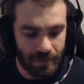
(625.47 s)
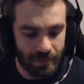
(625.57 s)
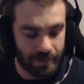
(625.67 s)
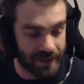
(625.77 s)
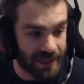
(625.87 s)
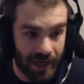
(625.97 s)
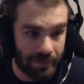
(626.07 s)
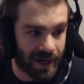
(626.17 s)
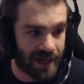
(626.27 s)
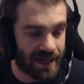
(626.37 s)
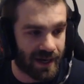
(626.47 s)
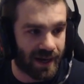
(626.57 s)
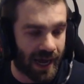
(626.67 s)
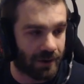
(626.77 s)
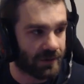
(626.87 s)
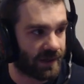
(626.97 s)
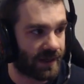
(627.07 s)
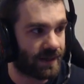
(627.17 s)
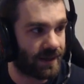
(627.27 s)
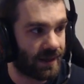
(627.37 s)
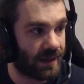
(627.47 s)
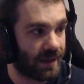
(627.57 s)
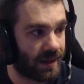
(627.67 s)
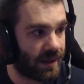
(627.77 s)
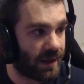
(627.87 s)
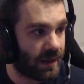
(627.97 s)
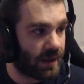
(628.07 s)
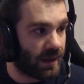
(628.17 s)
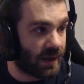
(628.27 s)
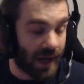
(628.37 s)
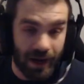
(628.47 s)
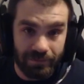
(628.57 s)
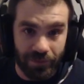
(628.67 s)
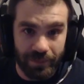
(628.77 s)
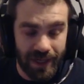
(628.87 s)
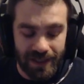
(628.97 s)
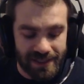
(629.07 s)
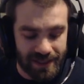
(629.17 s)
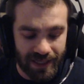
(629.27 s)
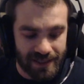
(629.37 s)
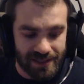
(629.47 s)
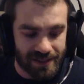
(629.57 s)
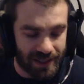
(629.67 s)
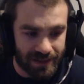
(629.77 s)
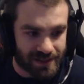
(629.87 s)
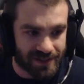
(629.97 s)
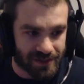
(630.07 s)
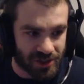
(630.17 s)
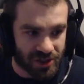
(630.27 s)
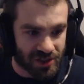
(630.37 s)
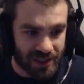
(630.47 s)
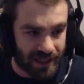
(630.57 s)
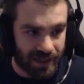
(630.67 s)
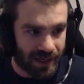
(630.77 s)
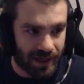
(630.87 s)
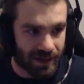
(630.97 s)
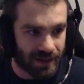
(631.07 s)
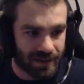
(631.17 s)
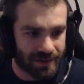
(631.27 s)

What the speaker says: but damn it, I need an outlet. And for me, it's this. It's just sitting here